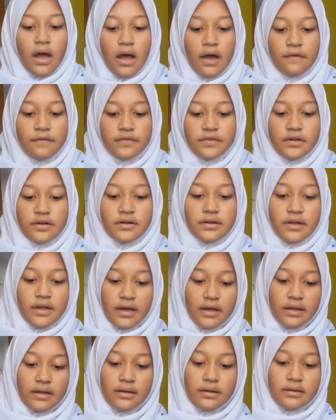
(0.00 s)
After
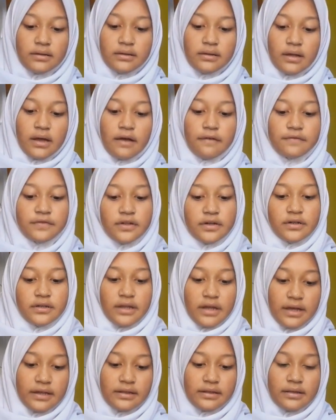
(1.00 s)
that,
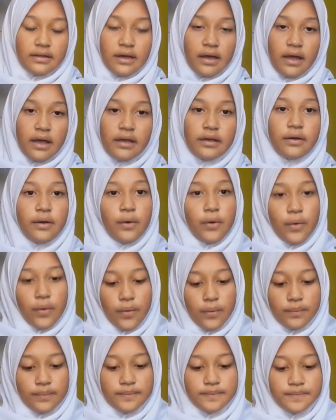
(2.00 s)
I go
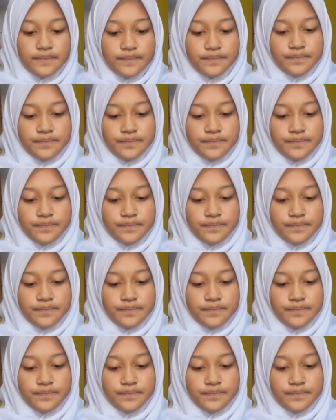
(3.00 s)
home.